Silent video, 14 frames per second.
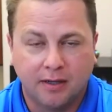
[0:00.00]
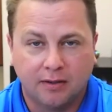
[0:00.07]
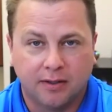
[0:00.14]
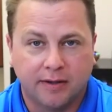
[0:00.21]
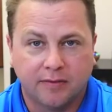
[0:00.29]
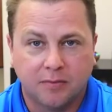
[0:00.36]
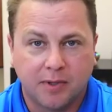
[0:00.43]
and
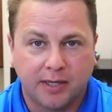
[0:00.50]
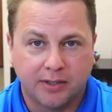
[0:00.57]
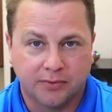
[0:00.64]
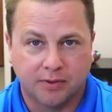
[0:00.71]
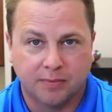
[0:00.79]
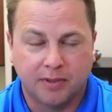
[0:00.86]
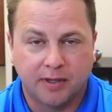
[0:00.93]
everybody's
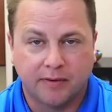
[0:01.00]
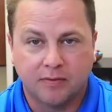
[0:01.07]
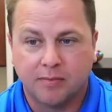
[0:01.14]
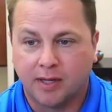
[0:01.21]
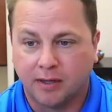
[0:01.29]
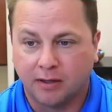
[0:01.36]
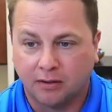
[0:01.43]
ripping
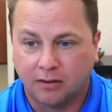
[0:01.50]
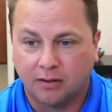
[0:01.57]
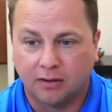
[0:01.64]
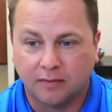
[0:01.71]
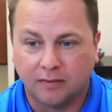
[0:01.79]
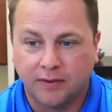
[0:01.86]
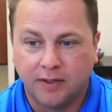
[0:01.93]
everybody off,